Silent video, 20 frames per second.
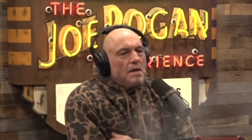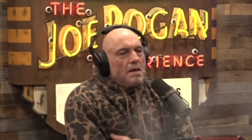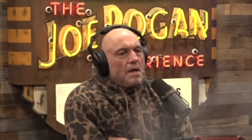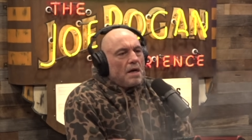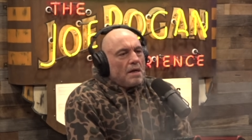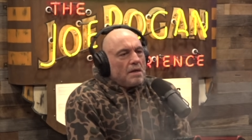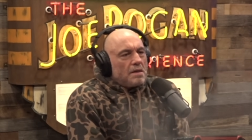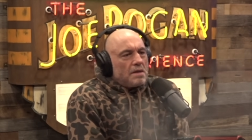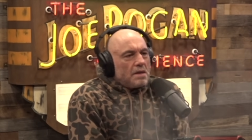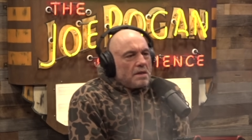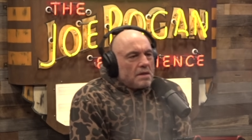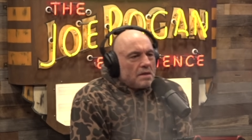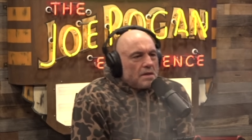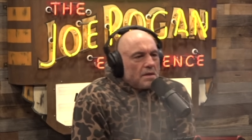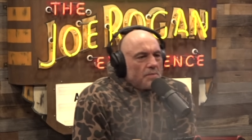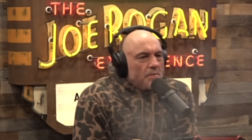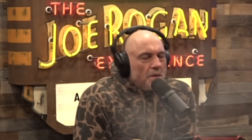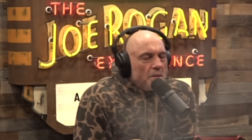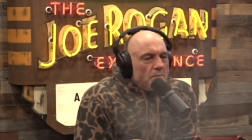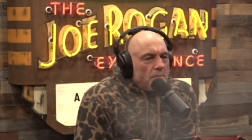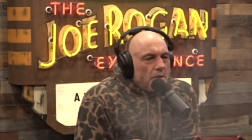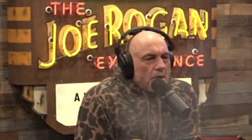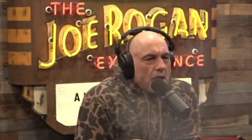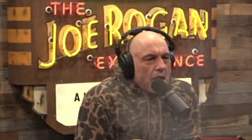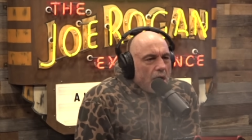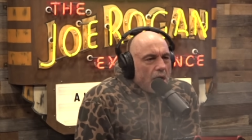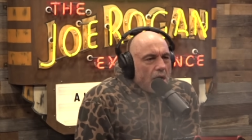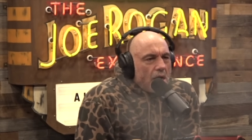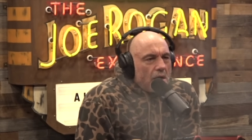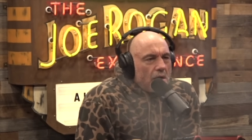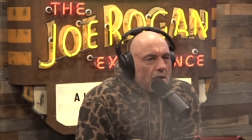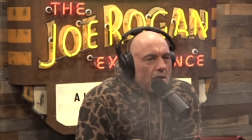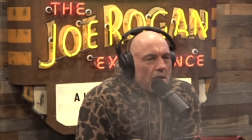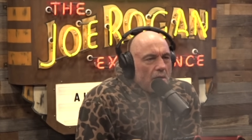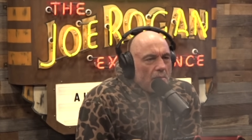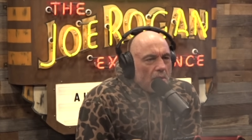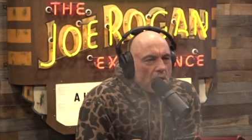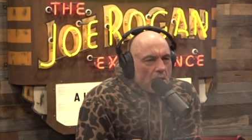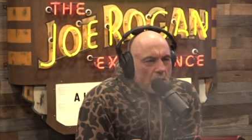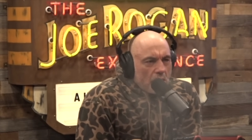ideas that people had
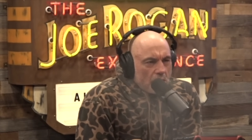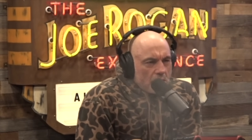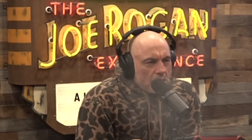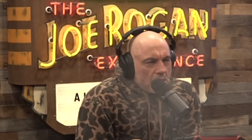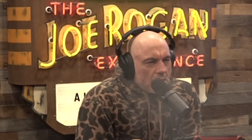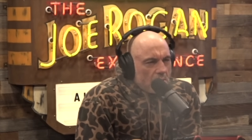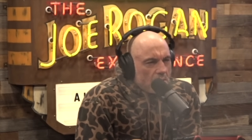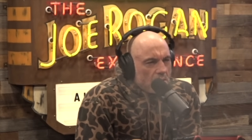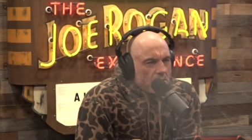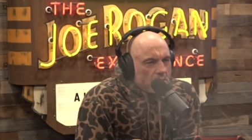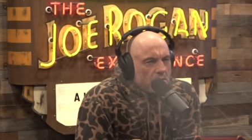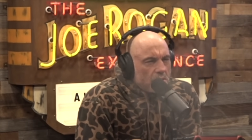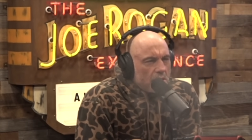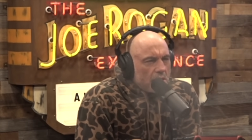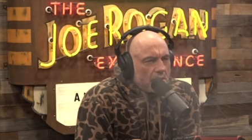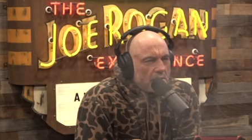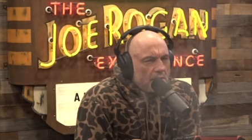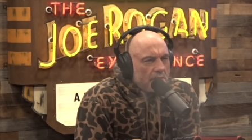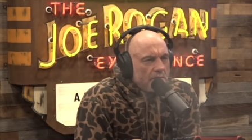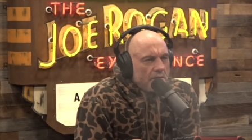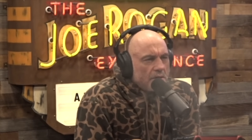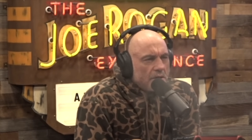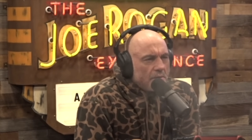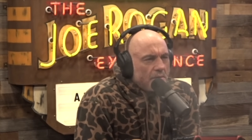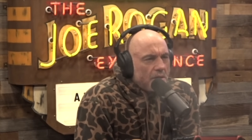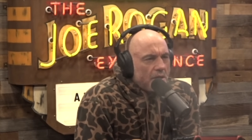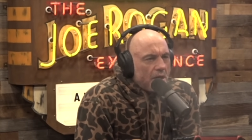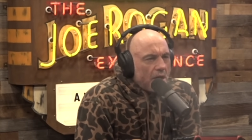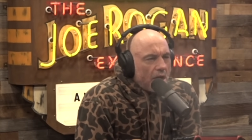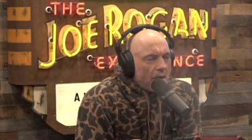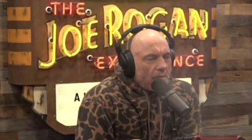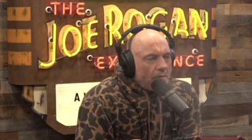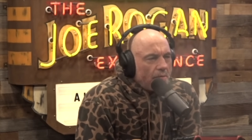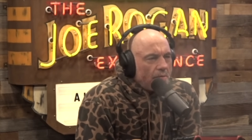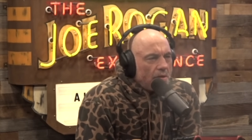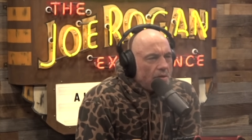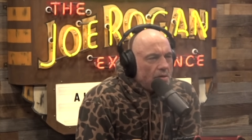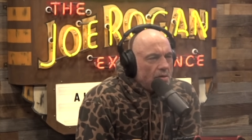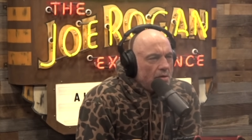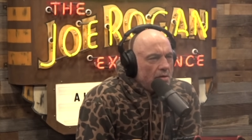about Alzheimer's. Wasn't that something that happened
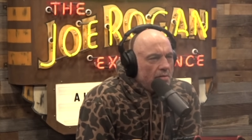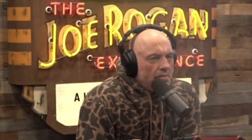recently?